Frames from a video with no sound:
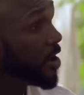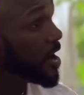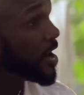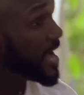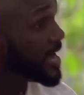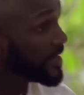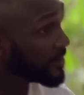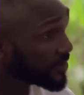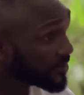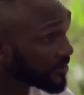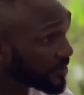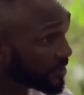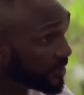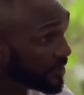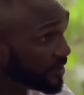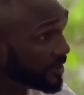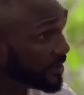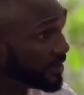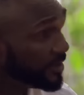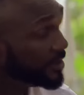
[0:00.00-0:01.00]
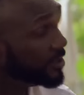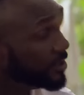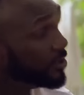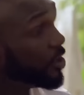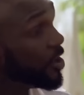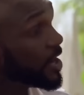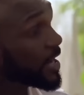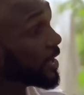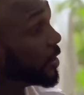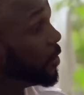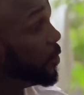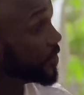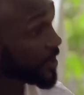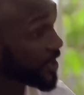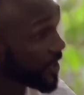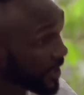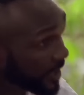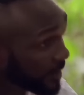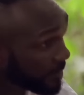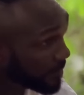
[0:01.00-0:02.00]
else, the oracle will kill
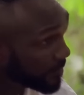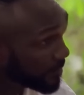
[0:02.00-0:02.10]
him.